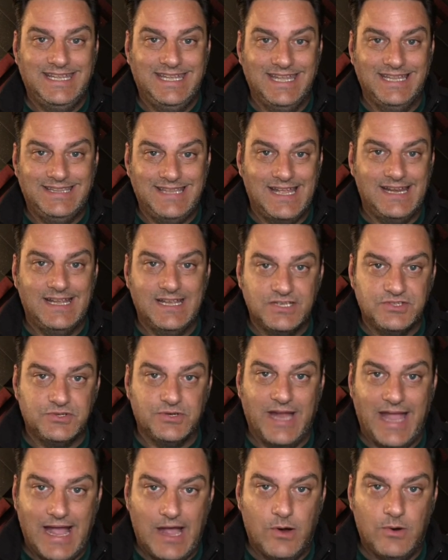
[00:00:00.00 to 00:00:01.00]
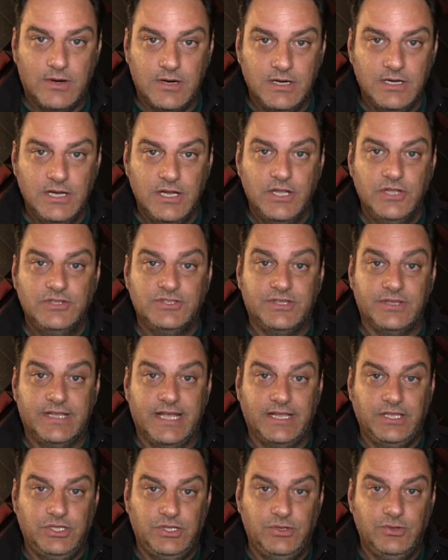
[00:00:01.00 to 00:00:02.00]
get that extra hour so
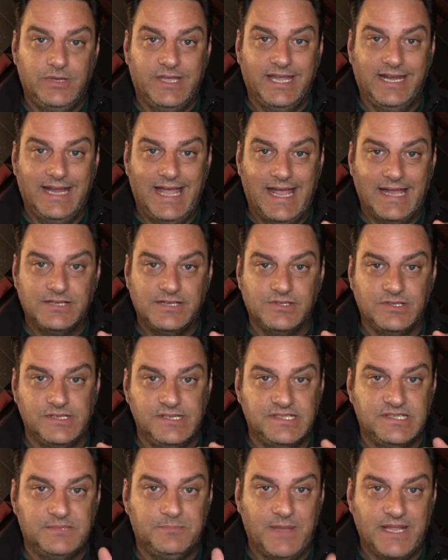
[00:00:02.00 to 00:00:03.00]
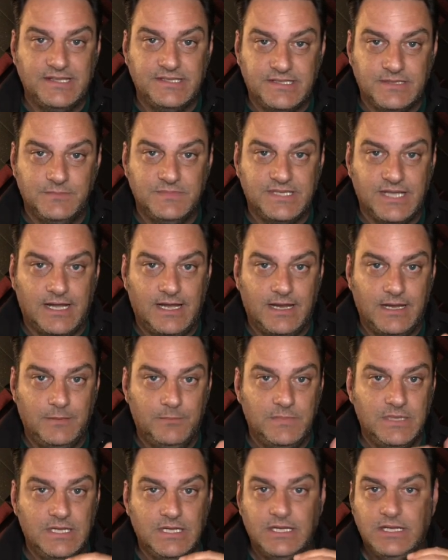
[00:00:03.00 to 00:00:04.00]
that you can actually spend some
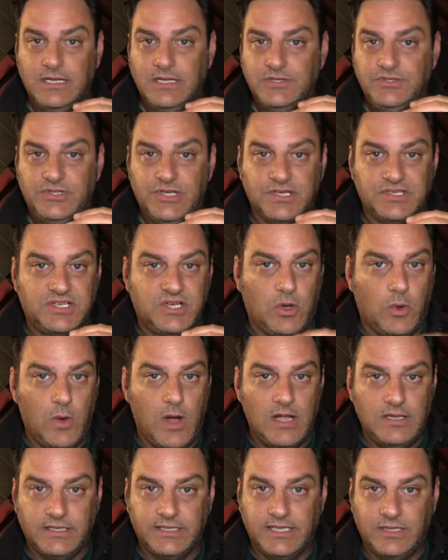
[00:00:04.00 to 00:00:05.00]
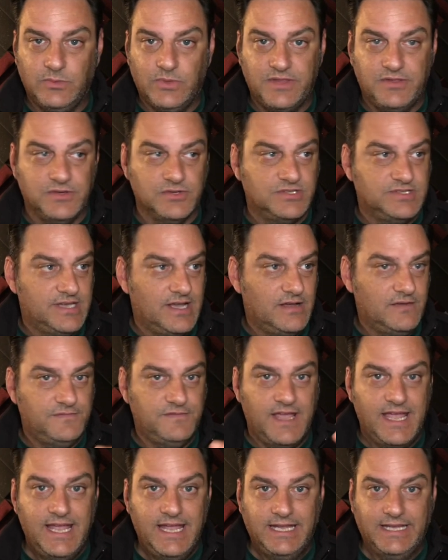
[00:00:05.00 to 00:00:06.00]
time just quality with
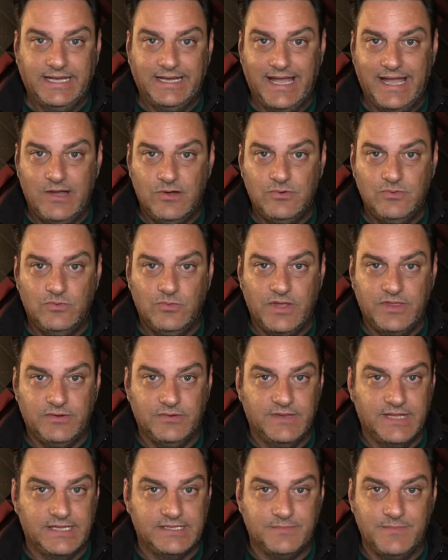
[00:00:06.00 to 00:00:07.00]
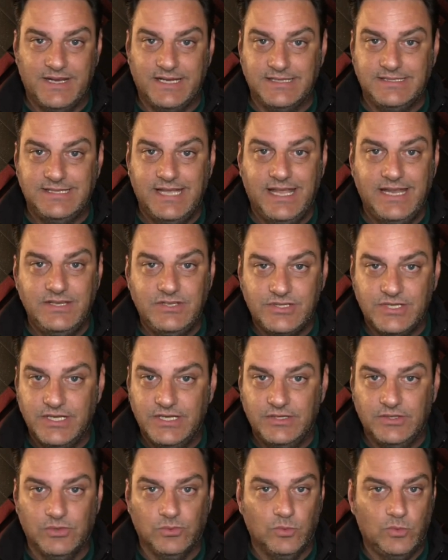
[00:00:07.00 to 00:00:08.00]
yourself, hanging out, whether that's
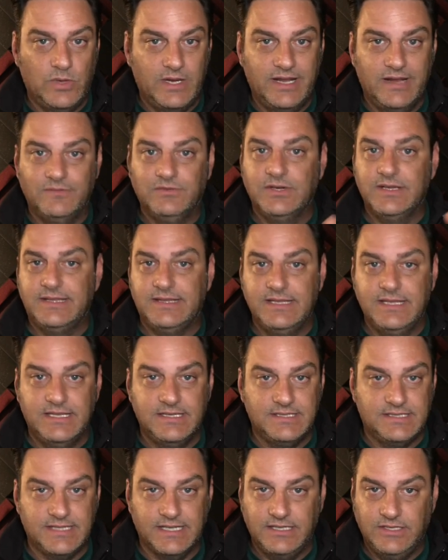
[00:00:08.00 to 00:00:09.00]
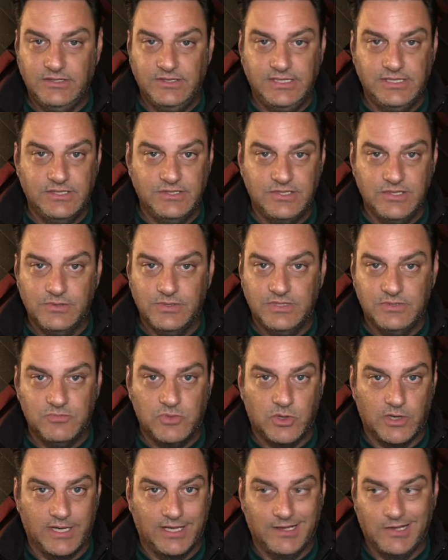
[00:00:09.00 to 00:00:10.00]
meditation or whatever it is that you need to do in the
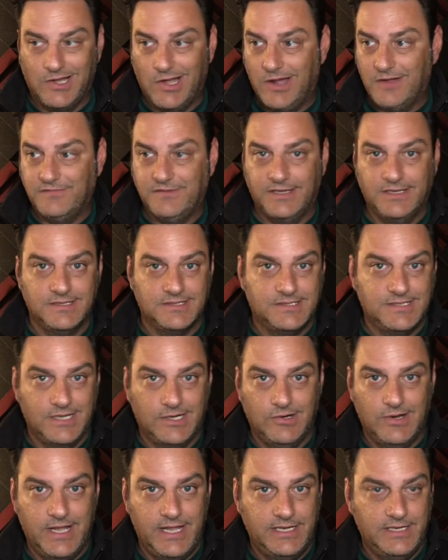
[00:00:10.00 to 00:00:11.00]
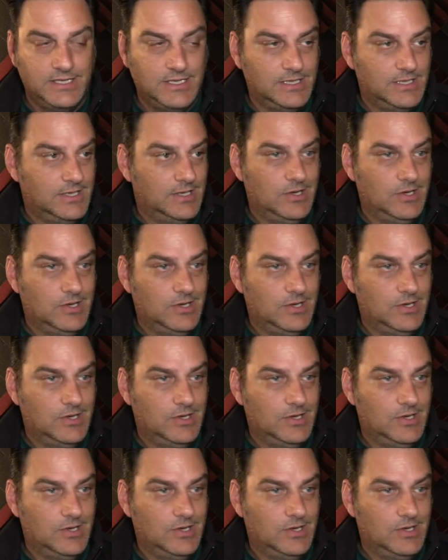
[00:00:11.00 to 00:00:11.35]
morning, coffee and a cigarette,